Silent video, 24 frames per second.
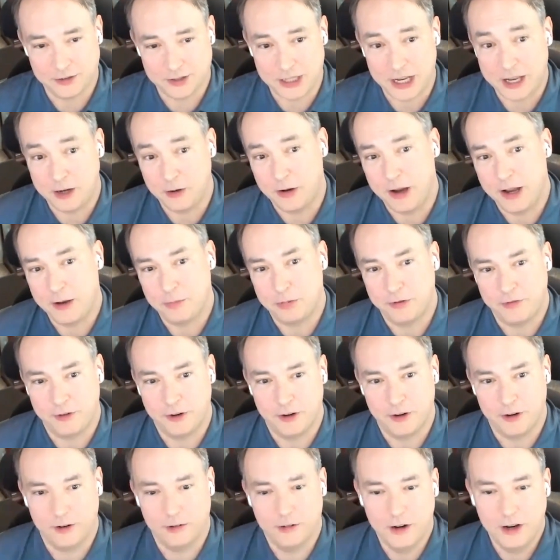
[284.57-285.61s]
I know I
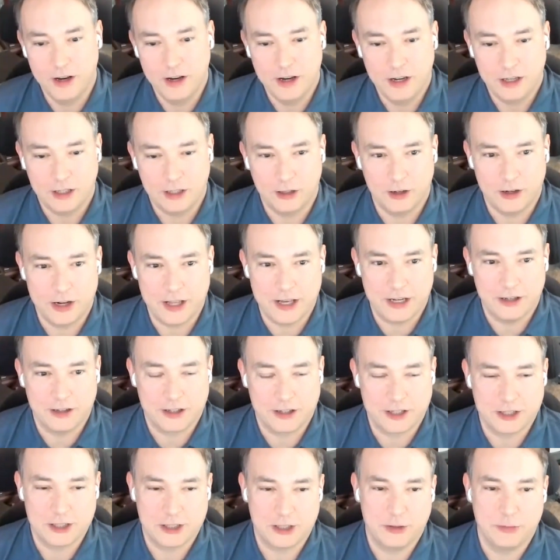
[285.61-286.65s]
prefer learning or
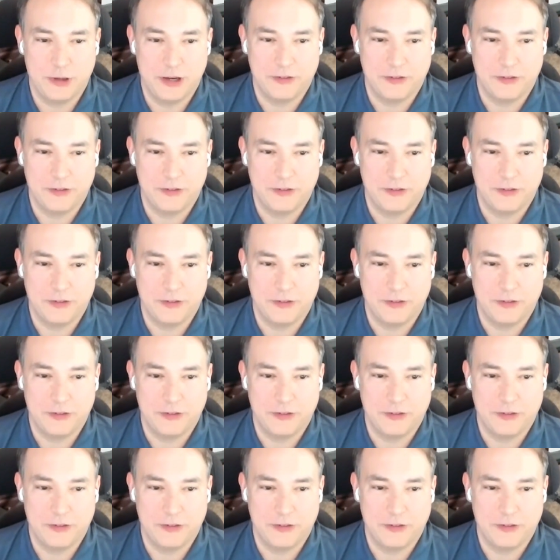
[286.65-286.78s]
consuming